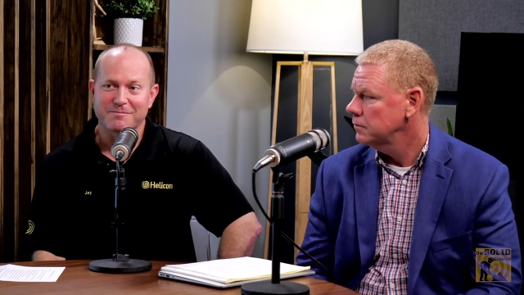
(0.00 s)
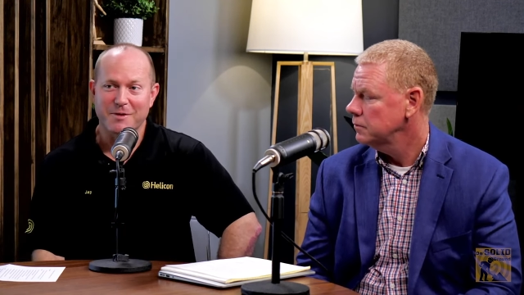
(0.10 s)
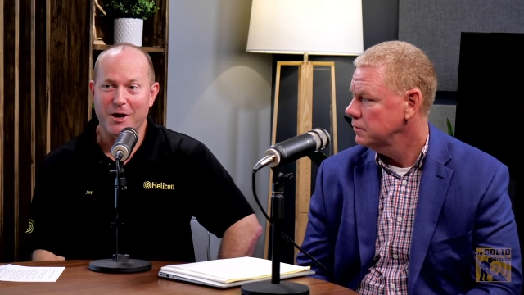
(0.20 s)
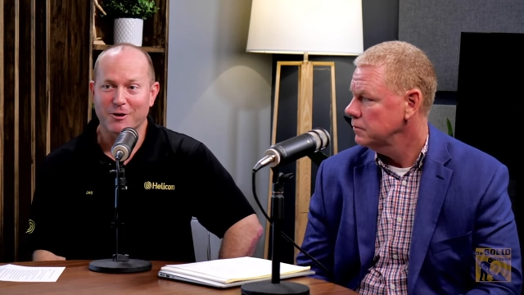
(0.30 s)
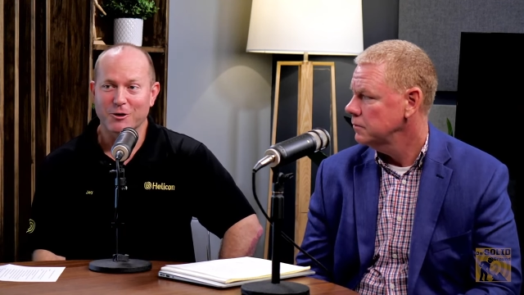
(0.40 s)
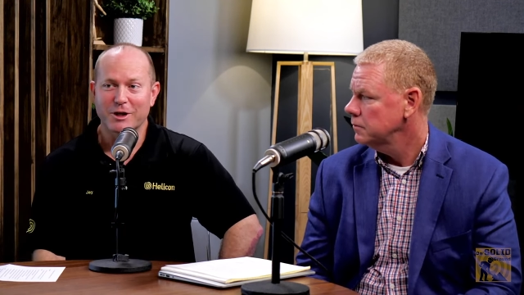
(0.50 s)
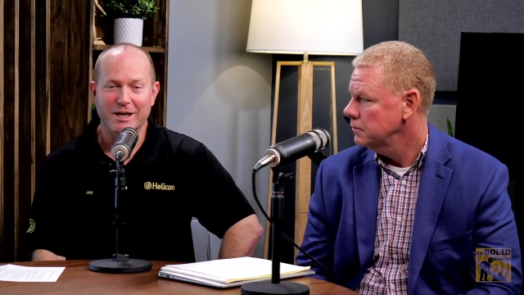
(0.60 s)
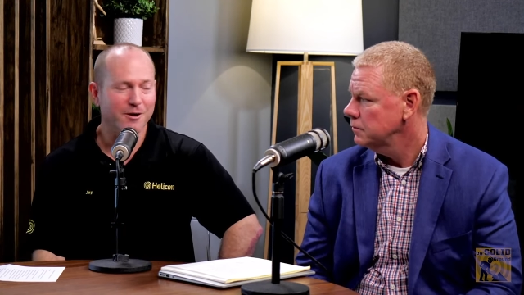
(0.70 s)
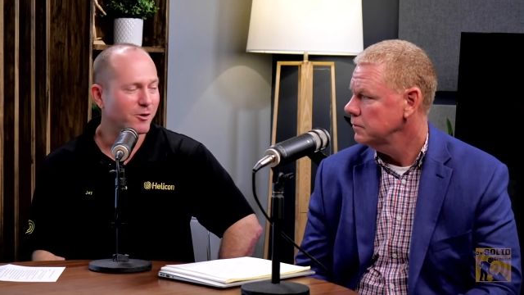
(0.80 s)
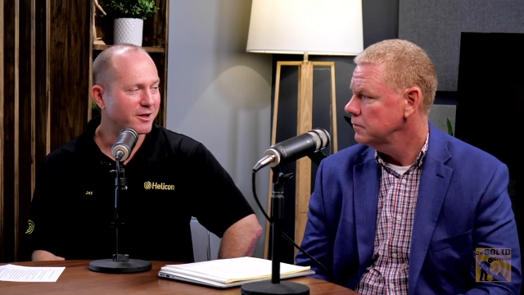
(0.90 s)
Speaker 1: that are looking
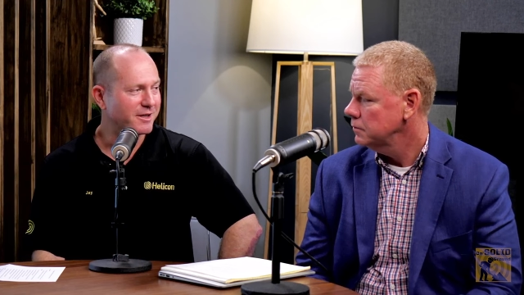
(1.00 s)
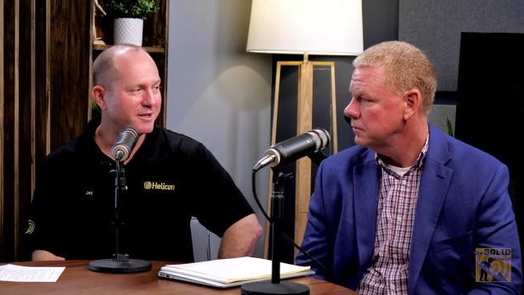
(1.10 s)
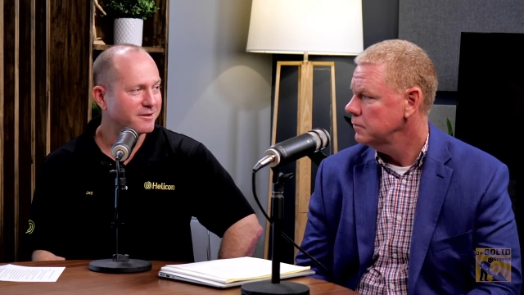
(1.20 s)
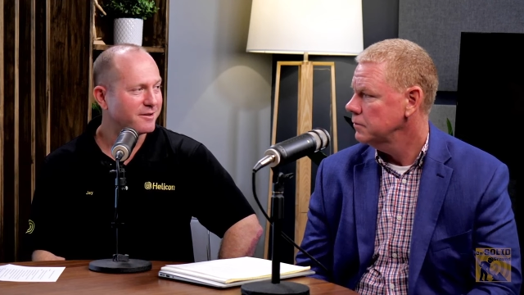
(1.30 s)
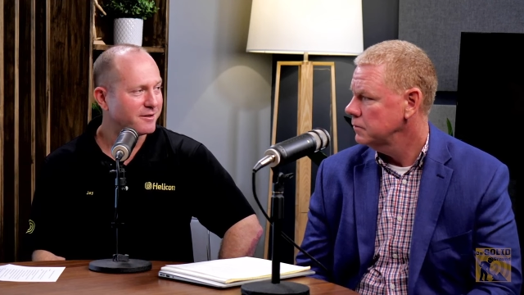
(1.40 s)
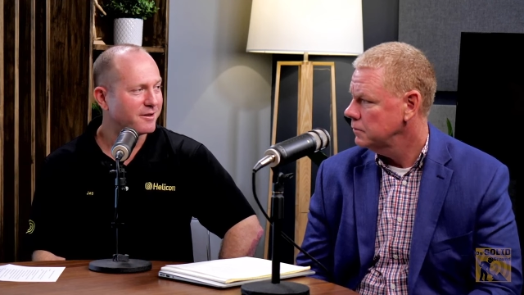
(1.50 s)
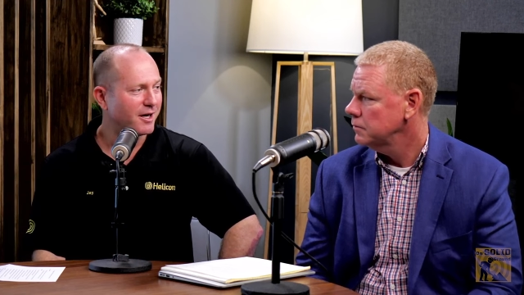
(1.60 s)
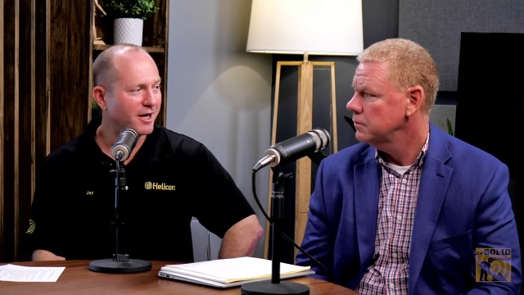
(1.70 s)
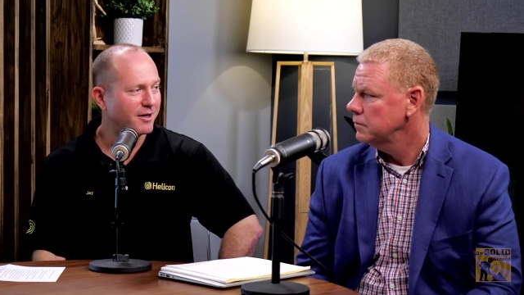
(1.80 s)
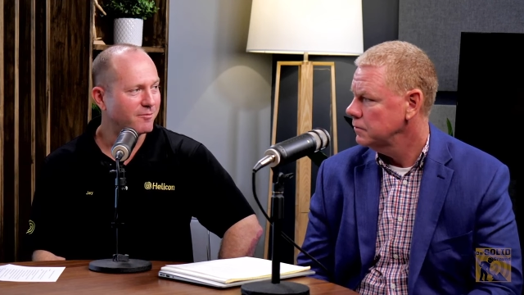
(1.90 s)
at one of these
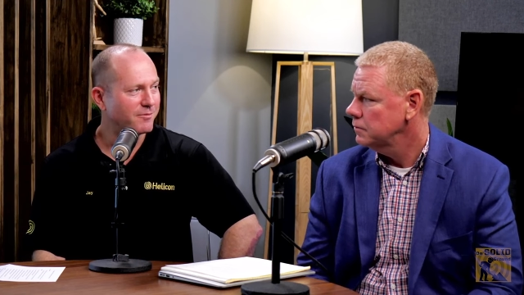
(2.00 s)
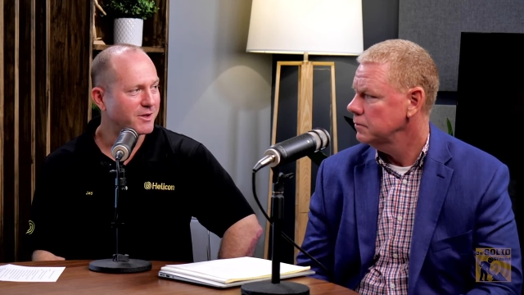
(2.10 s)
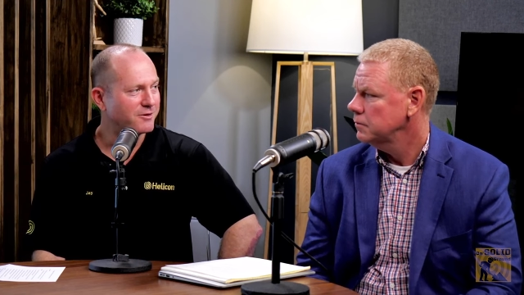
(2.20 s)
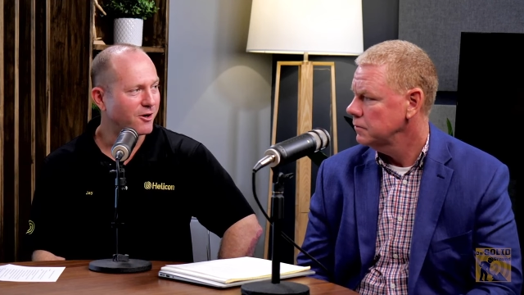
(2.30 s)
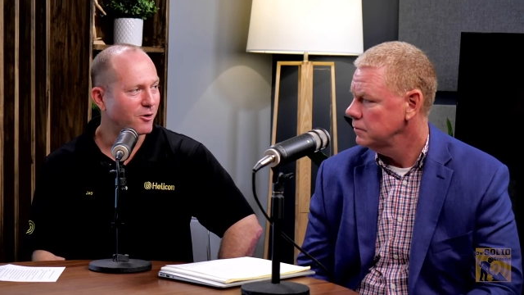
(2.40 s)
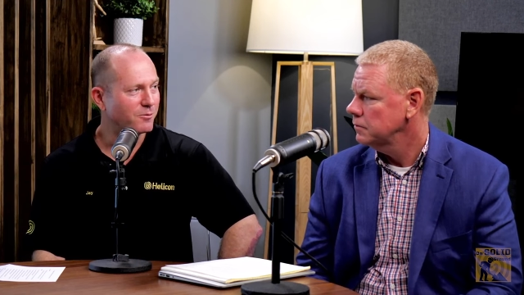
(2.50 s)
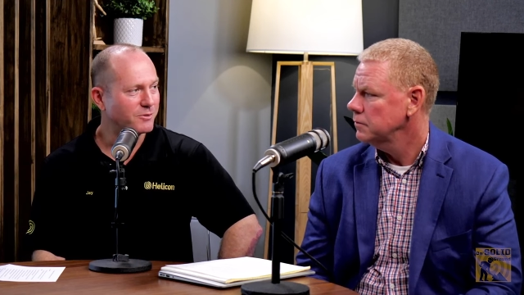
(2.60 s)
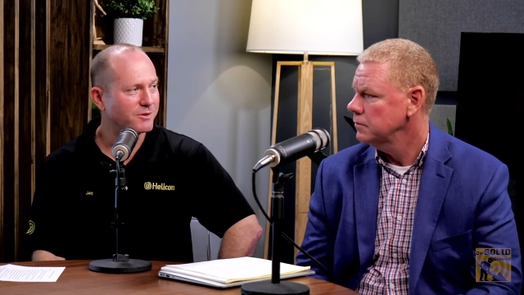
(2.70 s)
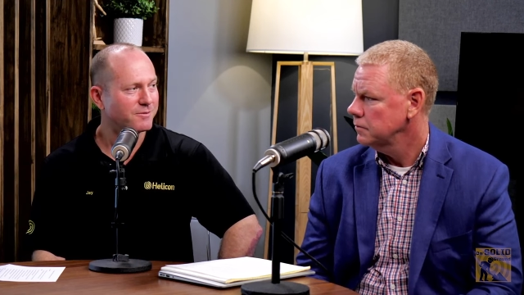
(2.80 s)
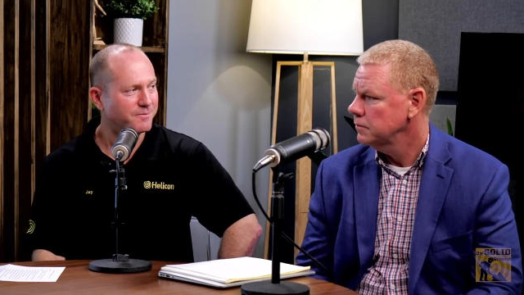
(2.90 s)
um, these homes.